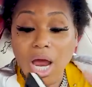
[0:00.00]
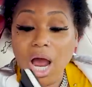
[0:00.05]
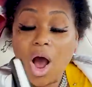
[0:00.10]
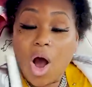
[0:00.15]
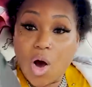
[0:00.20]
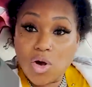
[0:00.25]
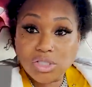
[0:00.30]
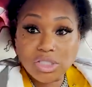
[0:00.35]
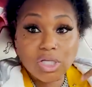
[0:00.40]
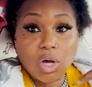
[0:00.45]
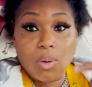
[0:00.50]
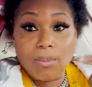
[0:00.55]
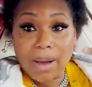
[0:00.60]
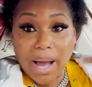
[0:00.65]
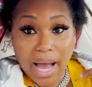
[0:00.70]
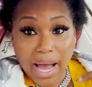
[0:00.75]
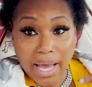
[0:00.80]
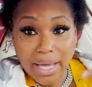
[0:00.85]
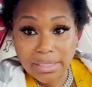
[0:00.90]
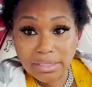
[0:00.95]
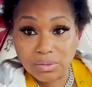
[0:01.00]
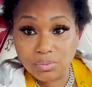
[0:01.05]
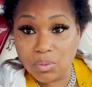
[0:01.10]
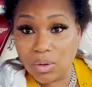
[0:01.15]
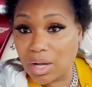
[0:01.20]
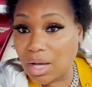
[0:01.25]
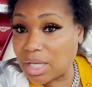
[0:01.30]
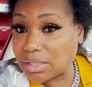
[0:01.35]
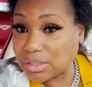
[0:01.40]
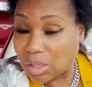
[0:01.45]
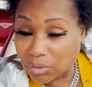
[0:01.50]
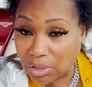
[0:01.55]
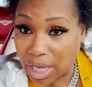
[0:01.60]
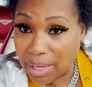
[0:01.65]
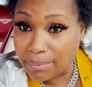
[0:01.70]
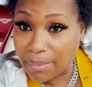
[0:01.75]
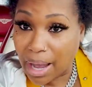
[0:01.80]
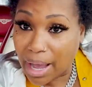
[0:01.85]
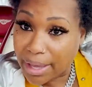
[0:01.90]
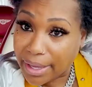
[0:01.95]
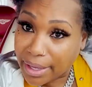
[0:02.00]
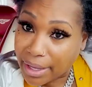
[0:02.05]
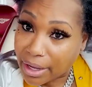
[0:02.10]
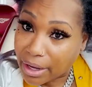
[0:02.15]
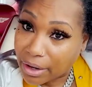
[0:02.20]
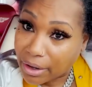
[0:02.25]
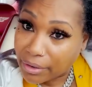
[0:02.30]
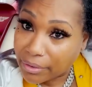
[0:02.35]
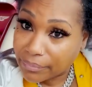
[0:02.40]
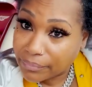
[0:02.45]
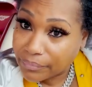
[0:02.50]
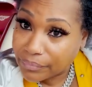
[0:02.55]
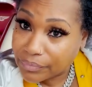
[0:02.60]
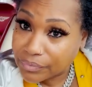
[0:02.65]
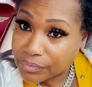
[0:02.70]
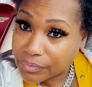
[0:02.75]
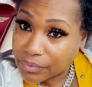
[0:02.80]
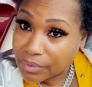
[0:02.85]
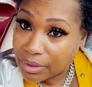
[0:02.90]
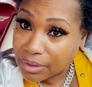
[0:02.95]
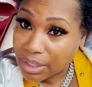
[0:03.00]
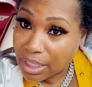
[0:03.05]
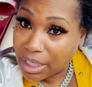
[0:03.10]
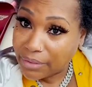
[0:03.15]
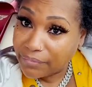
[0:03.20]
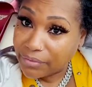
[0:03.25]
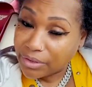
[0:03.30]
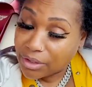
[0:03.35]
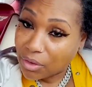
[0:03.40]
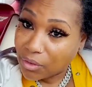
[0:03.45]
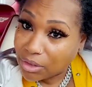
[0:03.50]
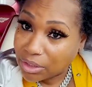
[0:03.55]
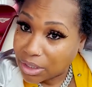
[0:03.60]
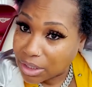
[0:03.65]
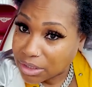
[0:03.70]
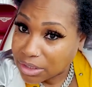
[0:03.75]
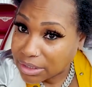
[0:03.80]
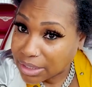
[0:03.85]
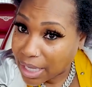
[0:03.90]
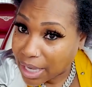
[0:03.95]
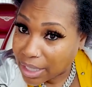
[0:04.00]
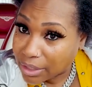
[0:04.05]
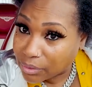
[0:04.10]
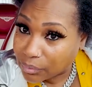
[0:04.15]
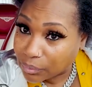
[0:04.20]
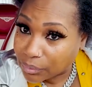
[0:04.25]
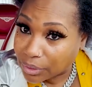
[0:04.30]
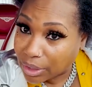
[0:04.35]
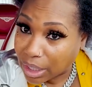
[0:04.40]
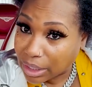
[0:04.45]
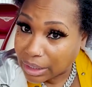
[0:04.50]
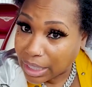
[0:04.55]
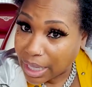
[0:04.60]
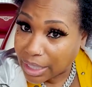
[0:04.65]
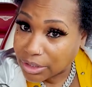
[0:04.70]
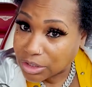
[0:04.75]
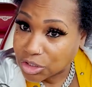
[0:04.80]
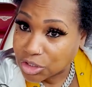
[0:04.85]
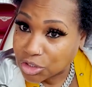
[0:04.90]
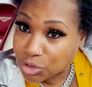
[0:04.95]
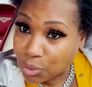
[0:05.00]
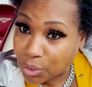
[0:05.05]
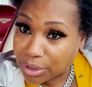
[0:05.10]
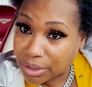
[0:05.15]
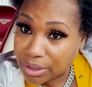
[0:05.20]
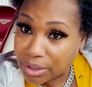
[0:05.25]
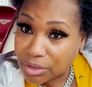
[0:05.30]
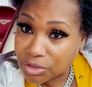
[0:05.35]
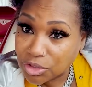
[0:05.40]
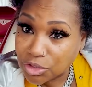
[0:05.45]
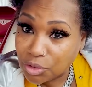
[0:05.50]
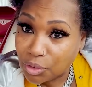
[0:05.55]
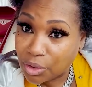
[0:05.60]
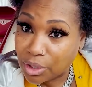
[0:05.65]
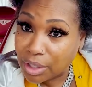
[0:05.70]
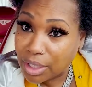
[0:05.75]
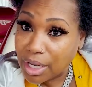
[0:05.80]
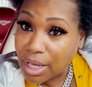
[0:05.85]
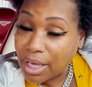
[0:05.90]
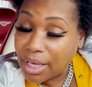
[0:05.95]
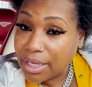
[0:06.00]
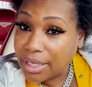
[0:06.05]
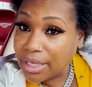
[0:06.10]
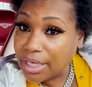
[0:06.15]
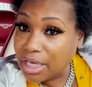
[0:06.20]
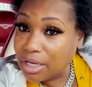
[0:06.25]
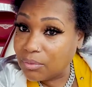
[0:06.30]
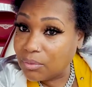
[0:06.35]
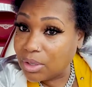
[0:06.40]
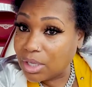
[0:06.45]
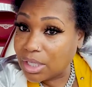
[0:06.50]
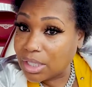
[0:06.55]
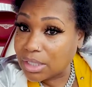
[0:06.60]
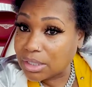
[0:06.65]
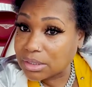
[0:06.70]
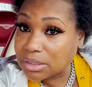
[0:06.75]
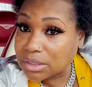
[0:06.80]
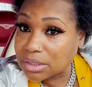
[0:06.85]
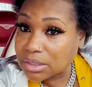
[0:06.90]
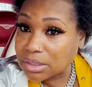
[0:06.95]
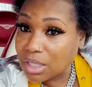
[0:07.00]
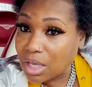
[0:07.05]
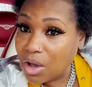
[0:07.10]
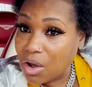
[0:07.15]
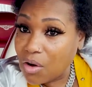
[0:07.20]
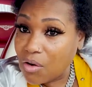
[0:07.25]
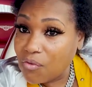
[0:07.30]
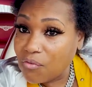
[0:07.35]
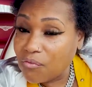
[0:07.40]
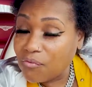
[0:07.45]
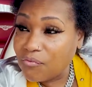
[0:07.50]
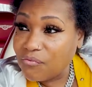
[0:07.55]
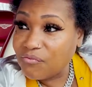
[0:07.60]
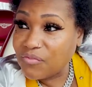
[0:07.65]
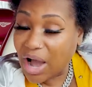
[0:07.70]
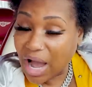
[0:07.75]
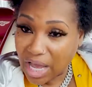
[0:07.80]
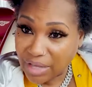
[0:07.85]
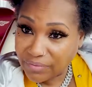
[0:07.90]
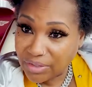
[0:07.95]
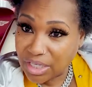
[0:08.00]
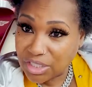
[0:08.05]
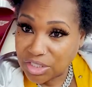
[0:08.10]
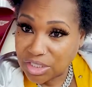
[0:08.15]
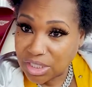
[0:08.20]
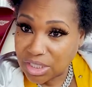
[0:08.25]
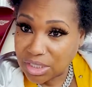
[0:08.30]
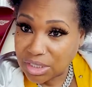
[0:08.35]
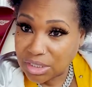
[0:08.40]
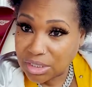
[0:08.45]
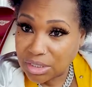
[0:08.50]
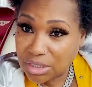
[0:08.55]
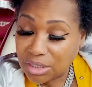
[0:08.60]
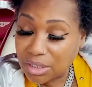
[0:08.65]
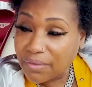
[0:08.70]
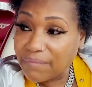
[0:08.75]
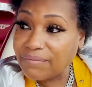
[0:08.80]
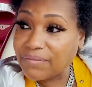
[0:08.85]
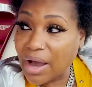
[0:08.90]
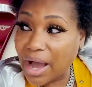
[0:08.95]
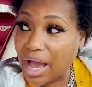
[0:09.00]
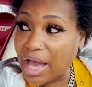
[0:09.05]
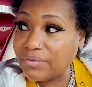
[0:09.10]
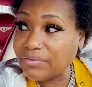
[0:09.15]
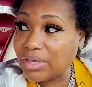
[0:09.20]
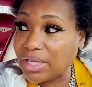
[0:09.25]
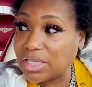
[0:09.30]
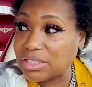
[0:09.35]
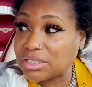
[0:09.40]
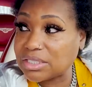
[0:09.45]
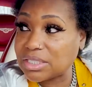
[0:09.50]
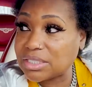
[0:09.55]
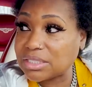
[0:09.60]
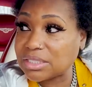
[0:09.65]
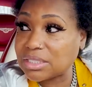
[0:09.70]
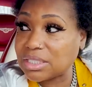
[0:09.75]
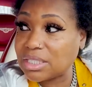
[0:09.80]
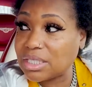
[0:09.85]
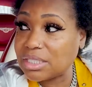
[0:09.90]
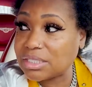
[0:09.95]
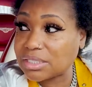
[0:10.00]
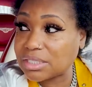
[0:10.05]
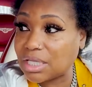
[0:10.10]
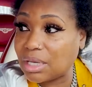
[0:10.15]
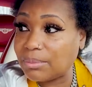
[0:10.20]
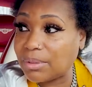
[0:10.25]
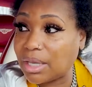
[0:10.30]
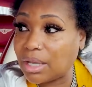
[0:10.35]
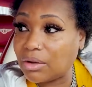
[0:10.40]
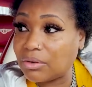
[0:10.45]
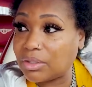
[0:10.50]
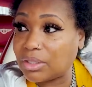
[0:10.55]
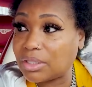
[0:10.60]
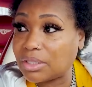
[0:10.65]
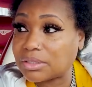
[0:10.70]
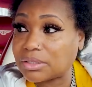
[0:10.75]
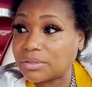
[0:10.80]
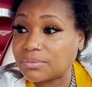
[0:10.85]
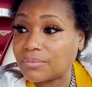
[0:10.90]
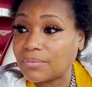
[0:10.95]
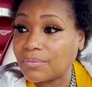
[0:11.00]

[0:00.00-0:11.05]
Oh, so mine was, okay, my hair, even though it looks kind of a lot of short, it was 5 inches. 5 inches in some areas,